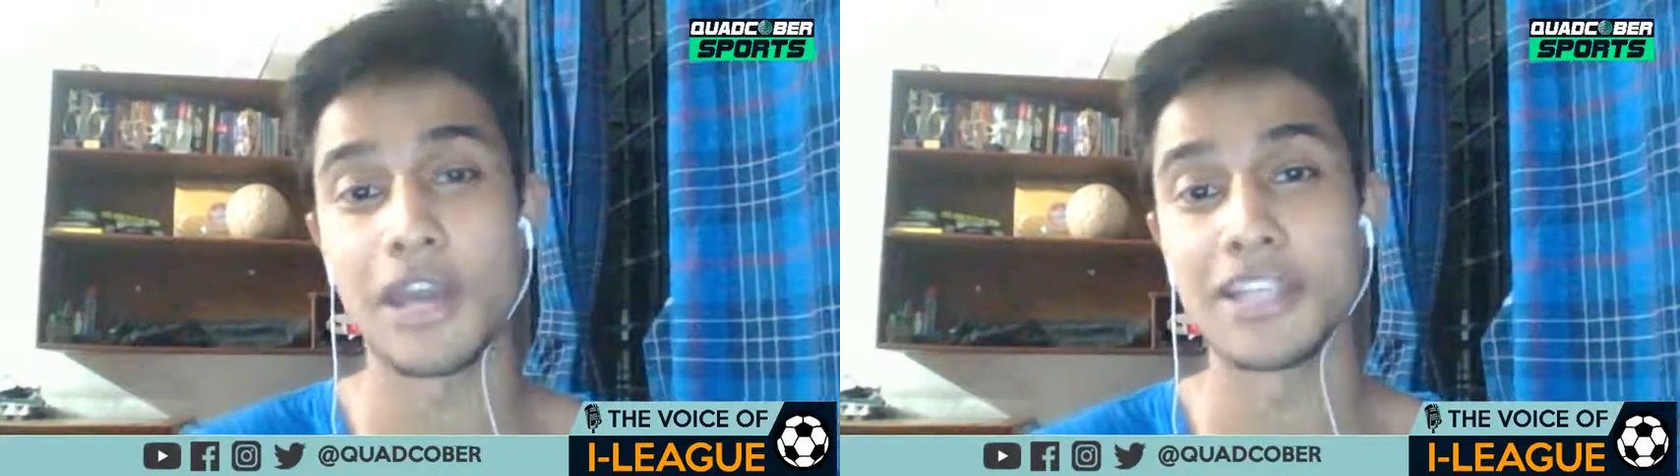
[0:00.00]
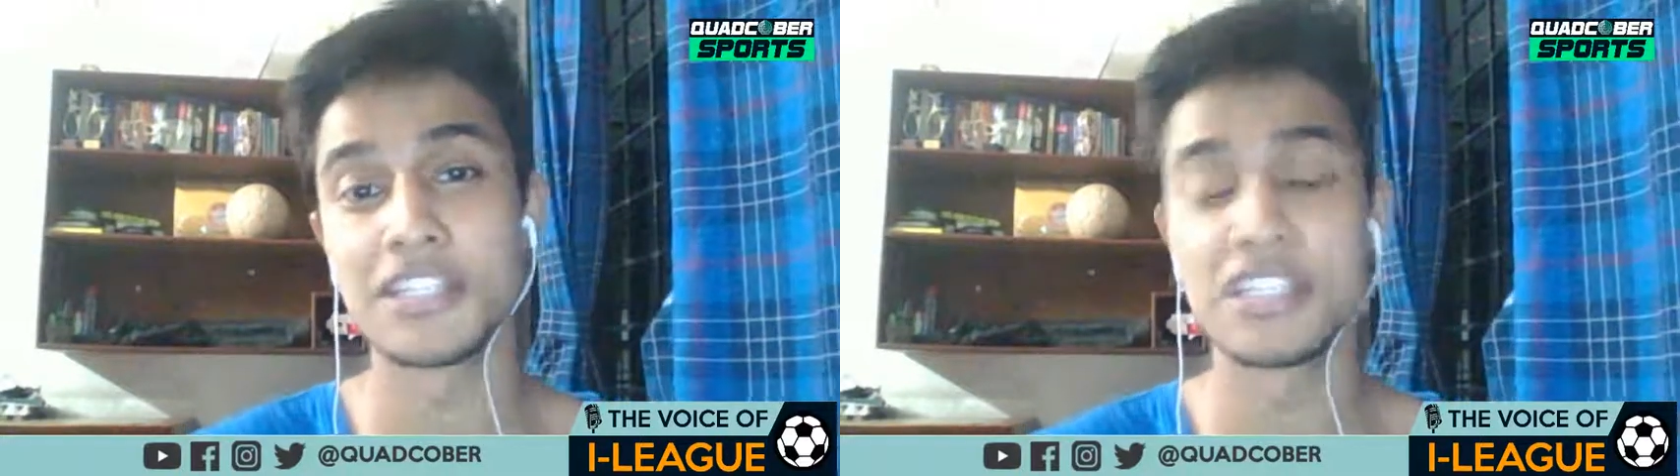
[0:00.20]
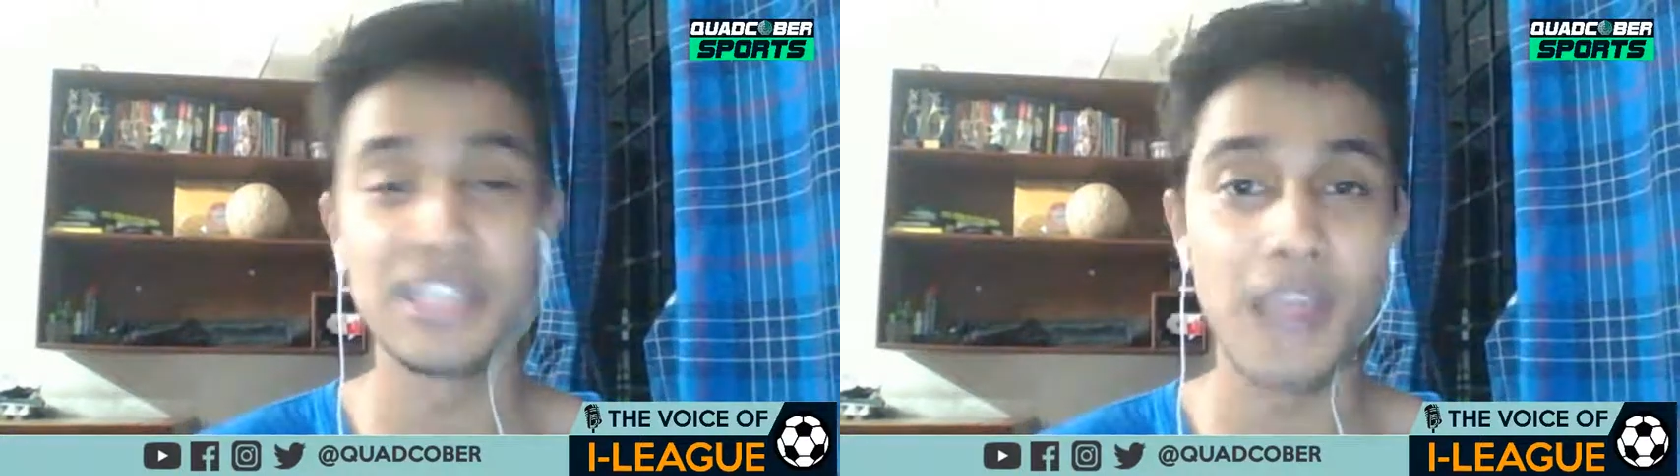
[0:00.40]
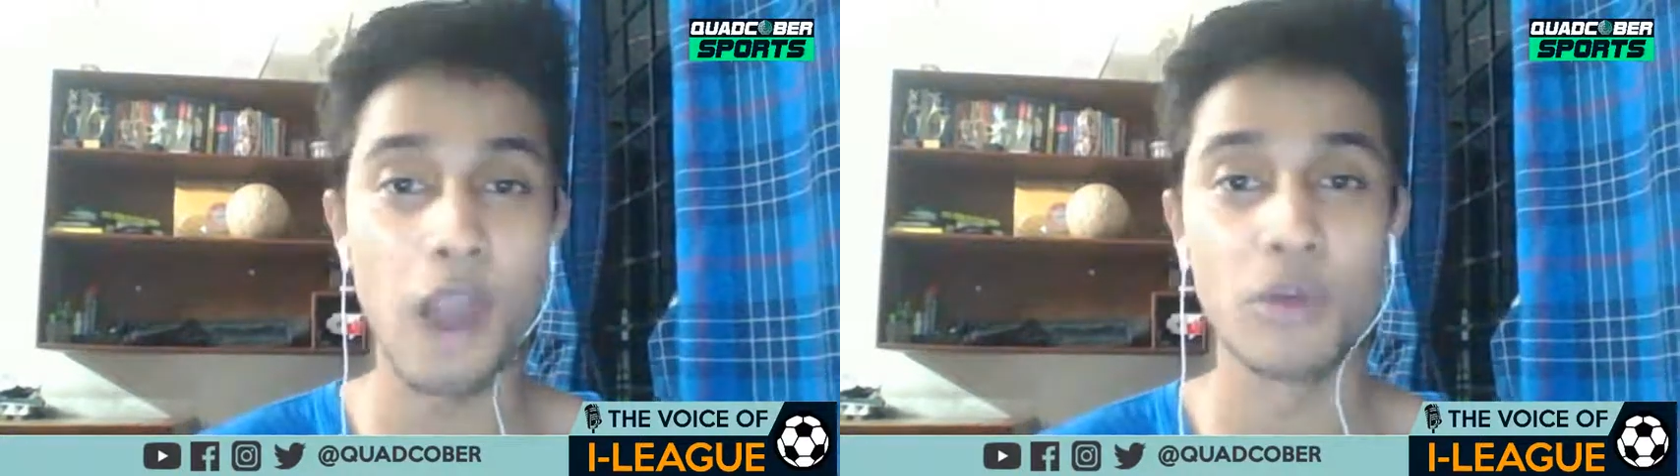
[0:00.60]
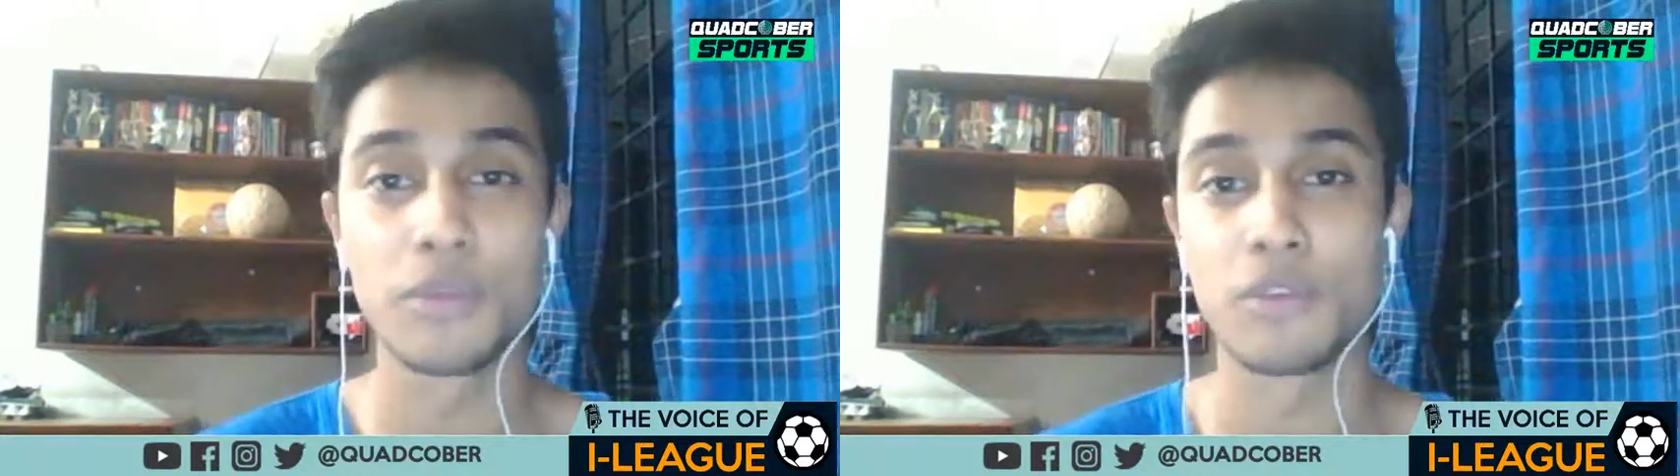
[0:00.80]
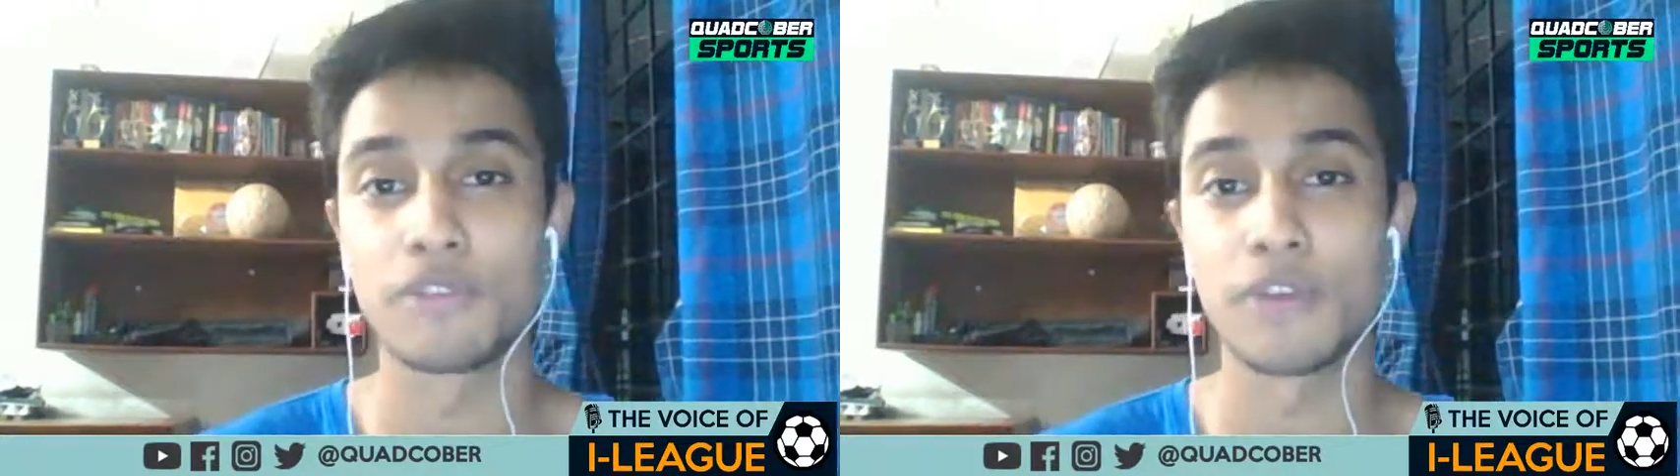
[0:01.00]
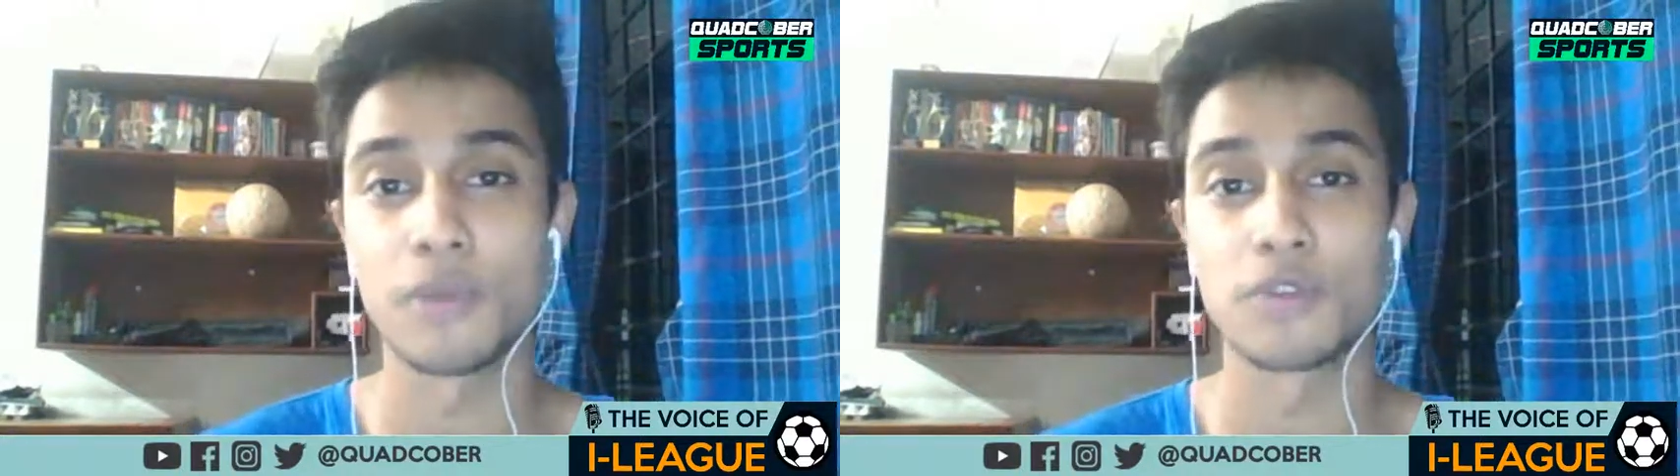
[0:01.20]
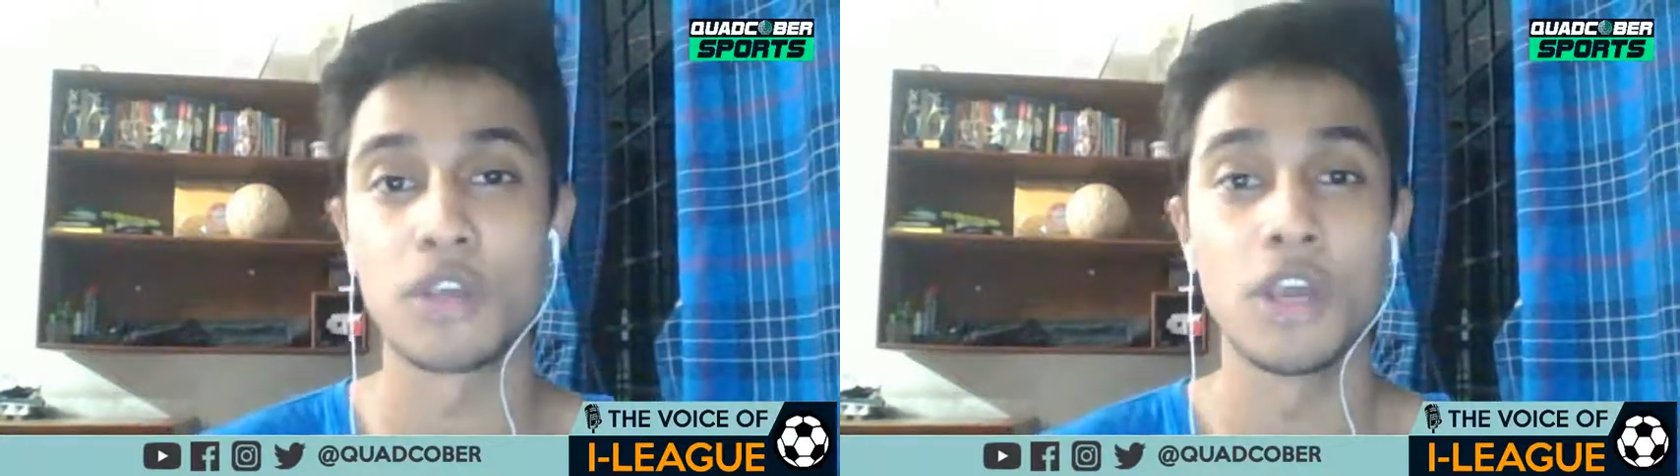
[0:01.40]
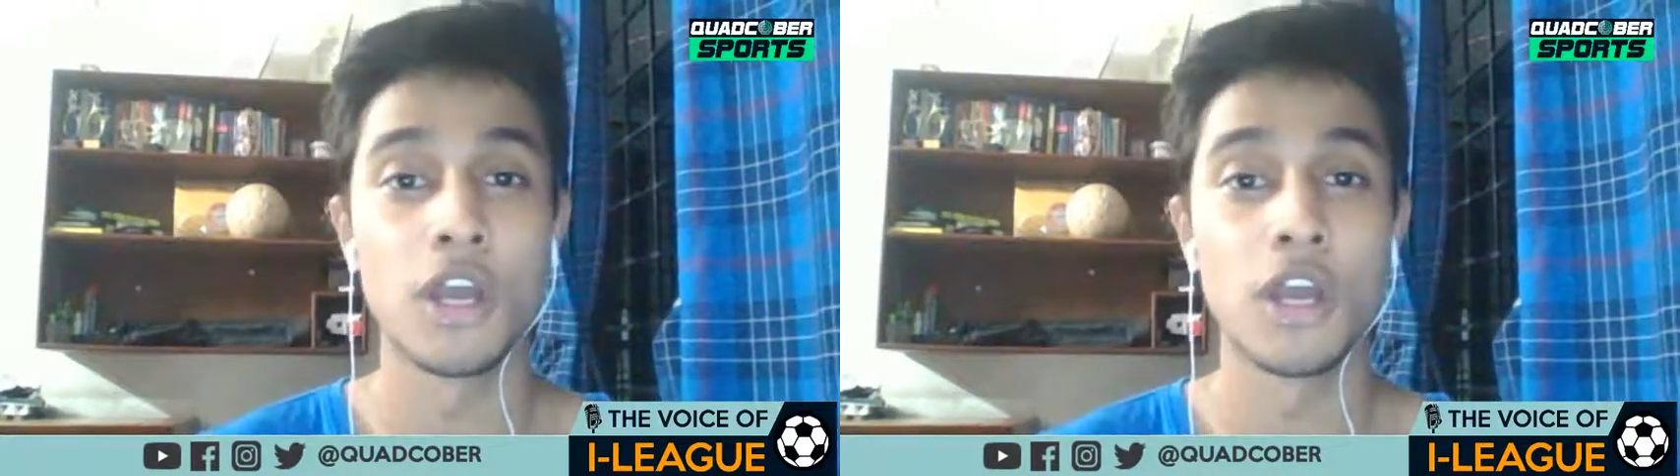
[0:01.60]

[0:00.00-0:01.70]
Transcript: and see how he performs.